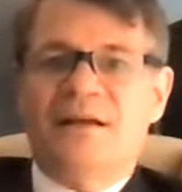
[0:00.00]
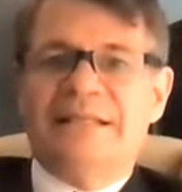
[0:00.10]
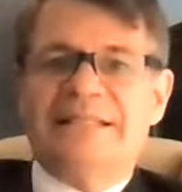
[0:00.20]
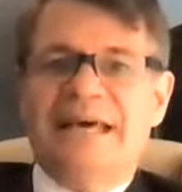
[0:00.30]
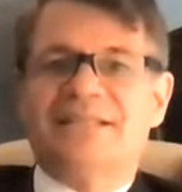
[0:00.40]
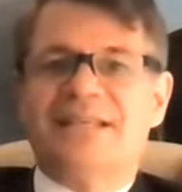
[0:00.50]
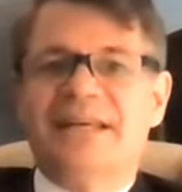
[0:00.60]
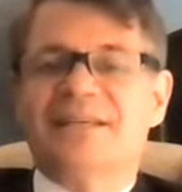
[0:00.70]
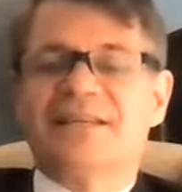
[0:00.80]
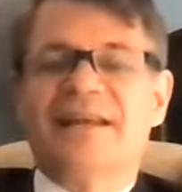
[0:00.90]

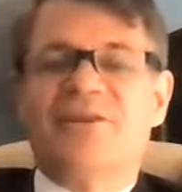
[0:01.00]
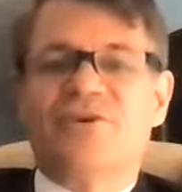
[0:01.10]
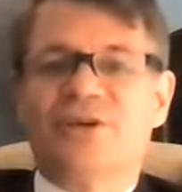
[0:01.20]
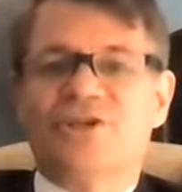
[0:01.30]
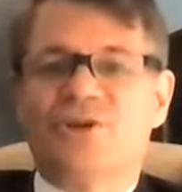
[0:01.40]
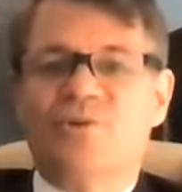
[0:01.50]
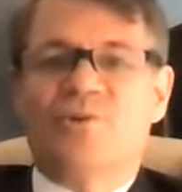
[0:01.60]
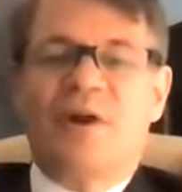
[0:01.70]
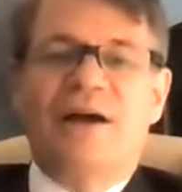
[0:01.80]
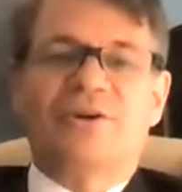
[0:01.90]
Testing is another issue
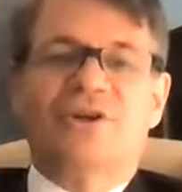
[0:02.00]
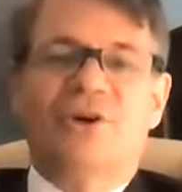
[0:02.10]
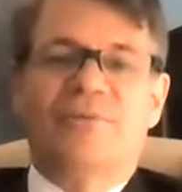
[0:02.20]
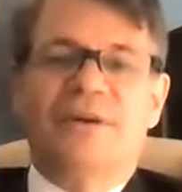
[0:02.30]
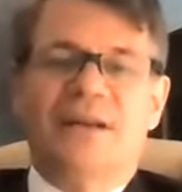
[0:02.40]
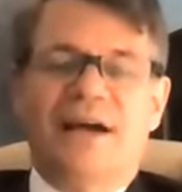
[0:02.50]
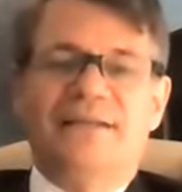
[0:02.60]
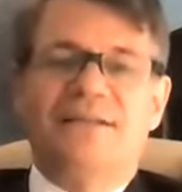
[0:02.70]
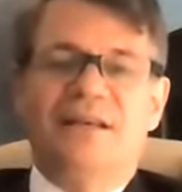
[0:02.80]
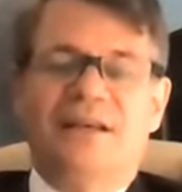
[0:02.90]
around
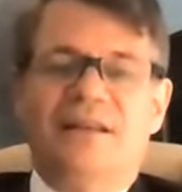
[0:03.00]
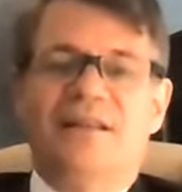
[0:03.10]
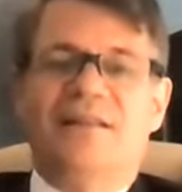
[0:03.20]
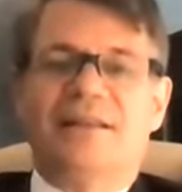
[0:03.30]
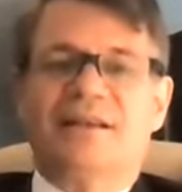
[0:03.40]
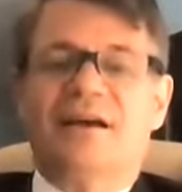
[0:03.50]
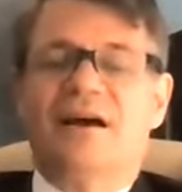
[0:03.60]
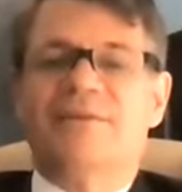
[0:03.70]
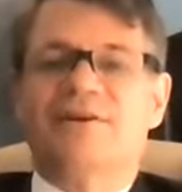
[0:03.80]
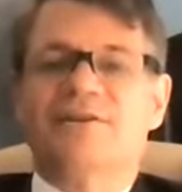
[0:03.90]
COVID-19 that the
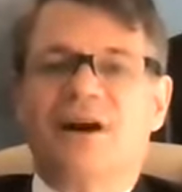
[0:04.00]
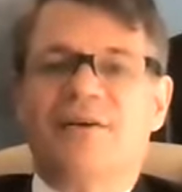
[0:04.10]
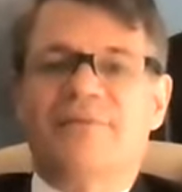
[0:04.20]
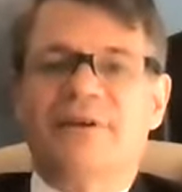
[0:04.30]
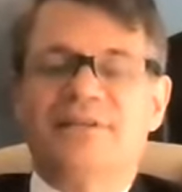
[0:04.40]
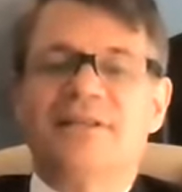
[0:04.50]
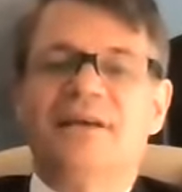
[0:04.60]
governor's office